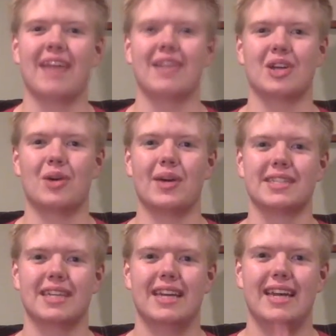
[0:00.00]
And as always,
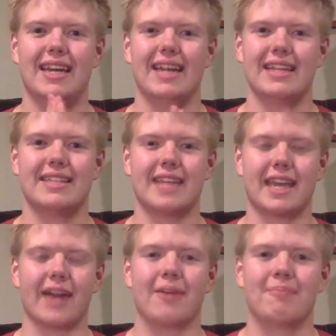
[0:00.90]

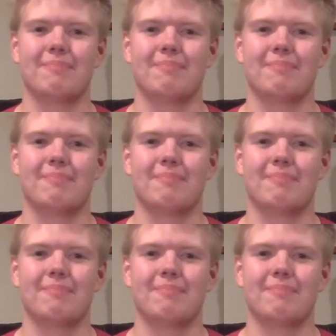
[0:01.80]
take care.